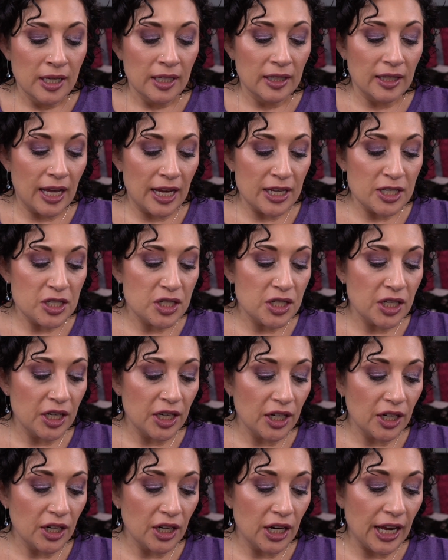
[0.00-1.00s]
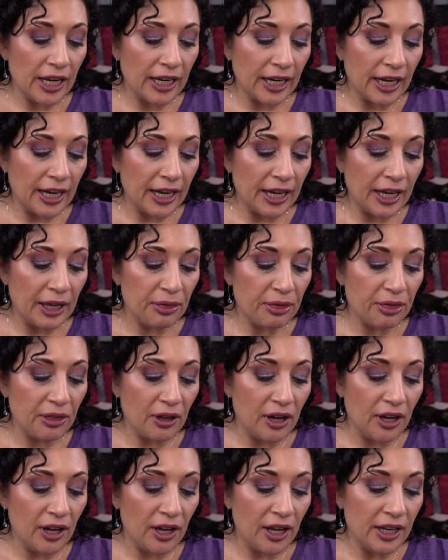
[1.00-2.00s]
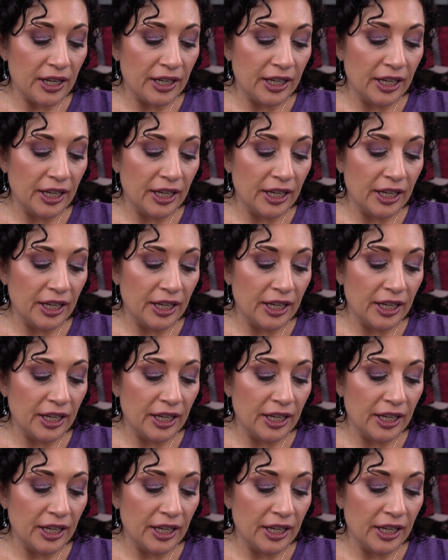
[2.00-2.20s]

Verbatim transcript: Last year, and I thought